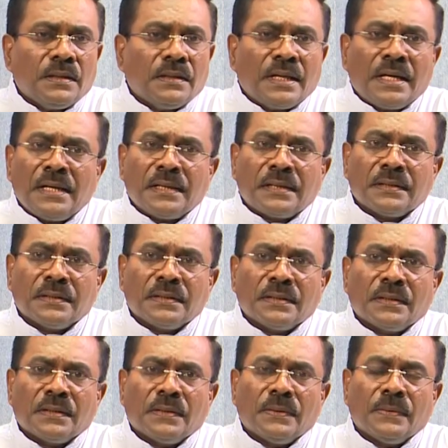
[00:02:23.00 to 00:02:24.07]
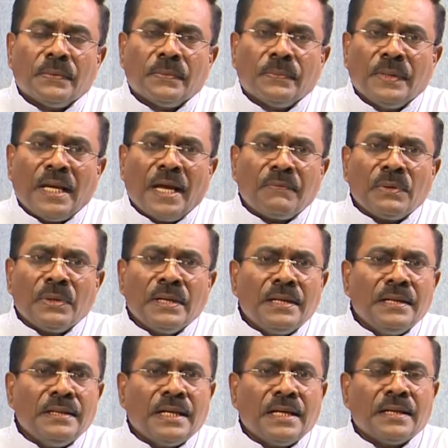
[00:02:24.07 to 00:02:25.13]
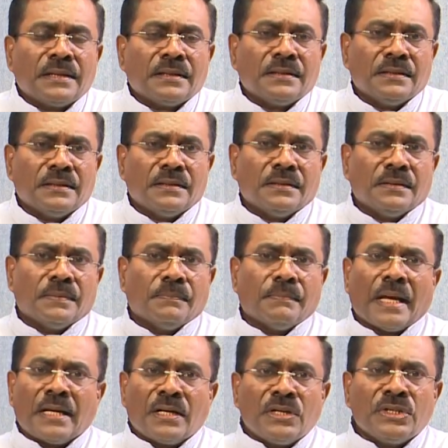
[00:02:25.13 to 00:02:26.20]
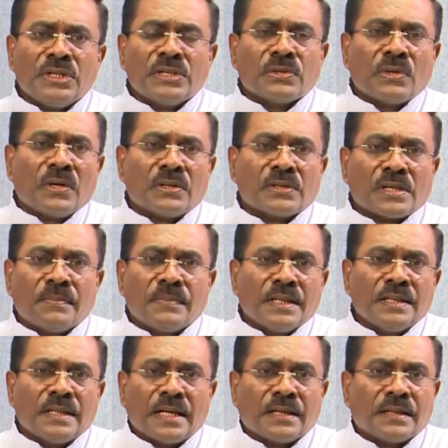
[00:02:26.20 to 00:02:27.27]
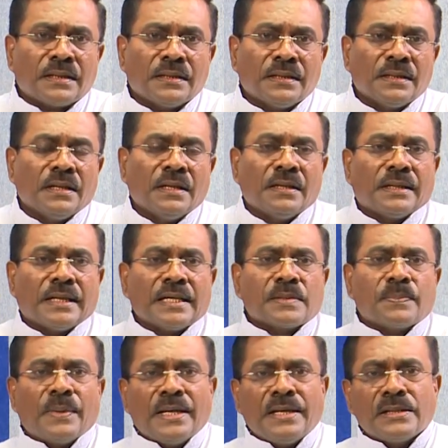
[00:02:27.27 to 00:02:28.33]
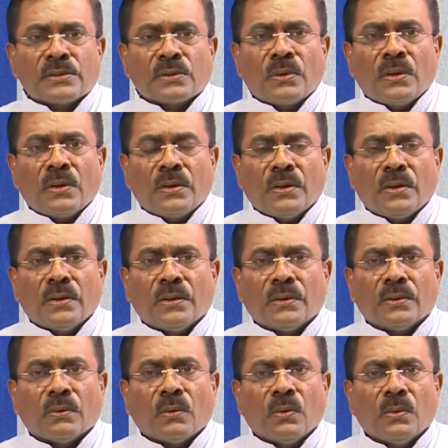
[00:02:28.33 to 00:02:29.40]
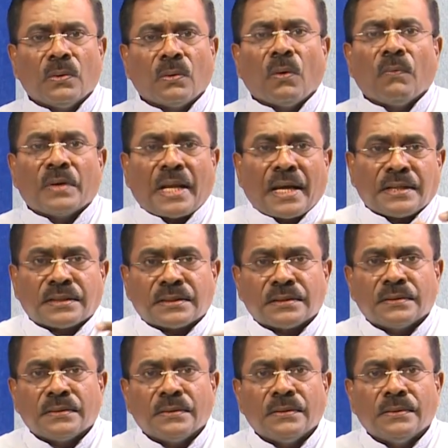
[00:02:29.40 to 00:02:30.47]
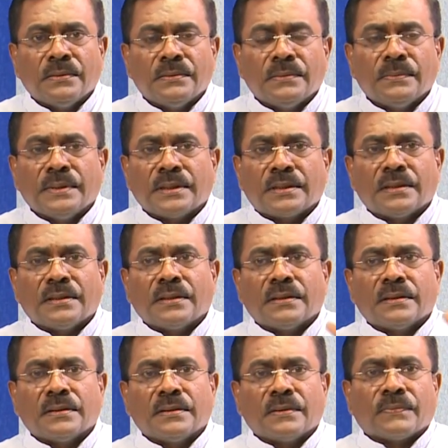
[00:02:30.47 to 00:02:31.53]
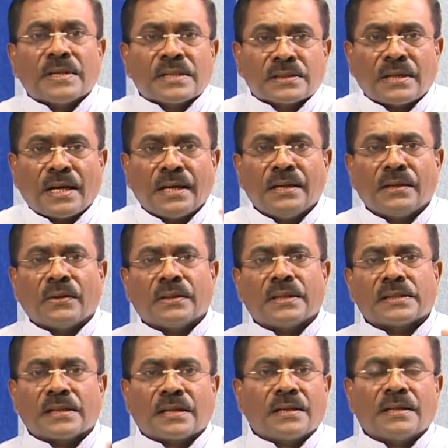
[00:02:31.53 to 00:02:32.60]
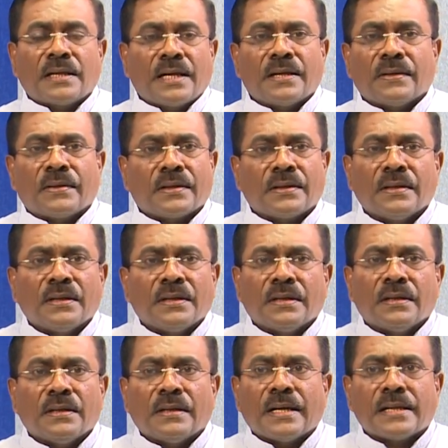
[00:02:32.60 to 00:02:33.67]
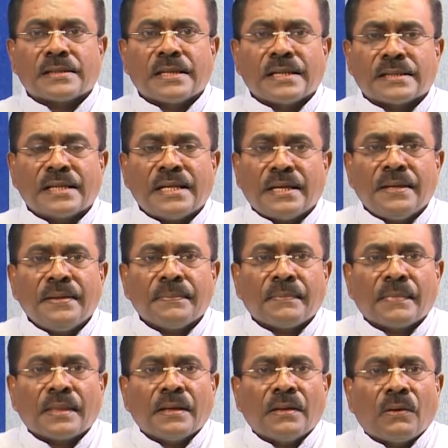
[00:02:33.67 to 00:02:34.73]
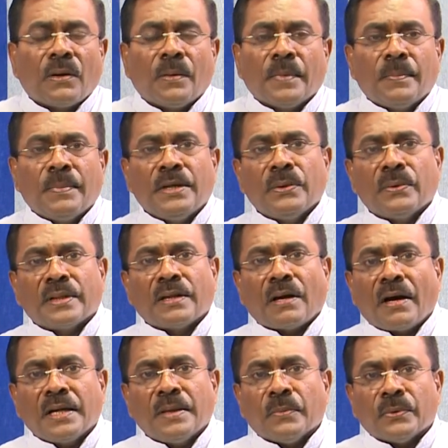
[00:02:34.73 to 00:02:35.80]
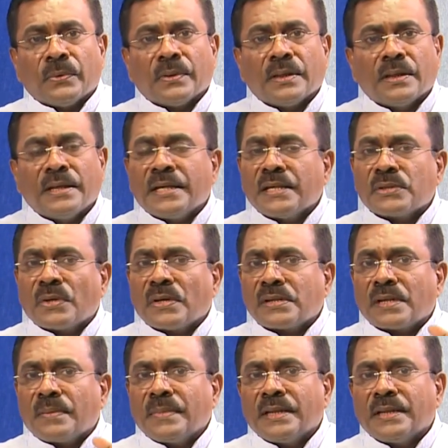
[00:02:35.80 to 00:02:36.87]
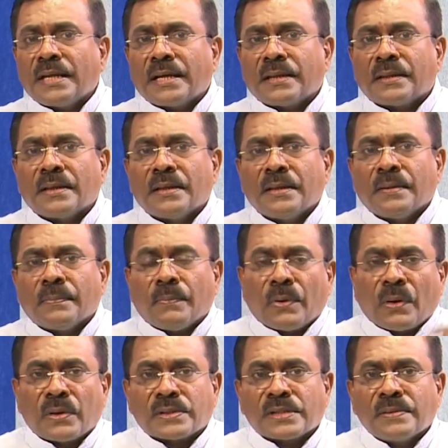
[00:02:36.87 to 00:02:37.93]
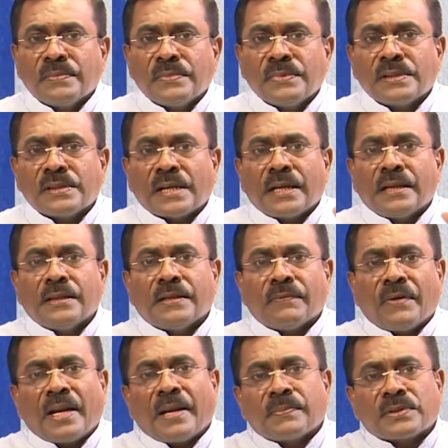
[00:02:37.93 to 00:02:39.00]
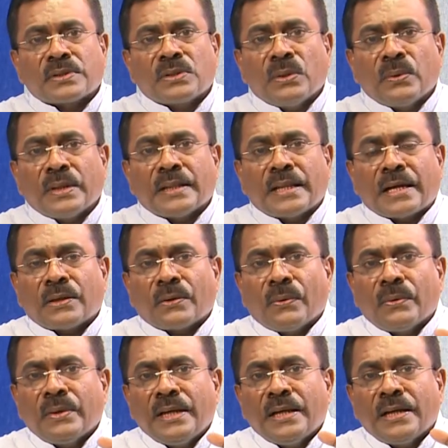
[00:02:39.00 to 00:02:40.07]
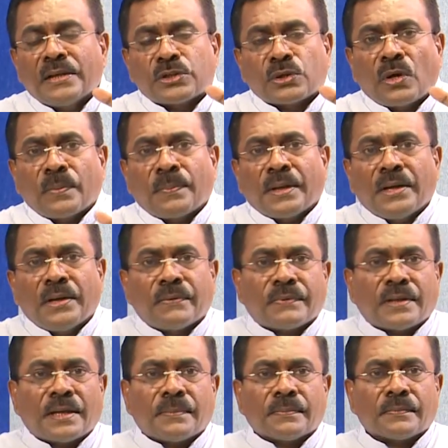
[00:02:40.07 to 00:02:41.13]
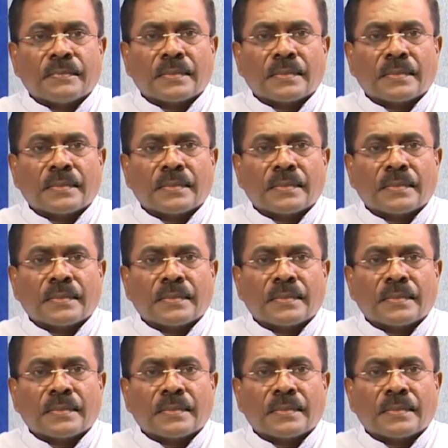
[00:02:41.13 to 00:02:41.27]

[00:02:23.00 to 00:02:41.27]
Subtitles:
that we have to learn that marriage is not something that takes place overnight, with the first night or the second night, as they say, or maybe during the honeymoon. It is not something that blossoms and develops during that only a short period of time.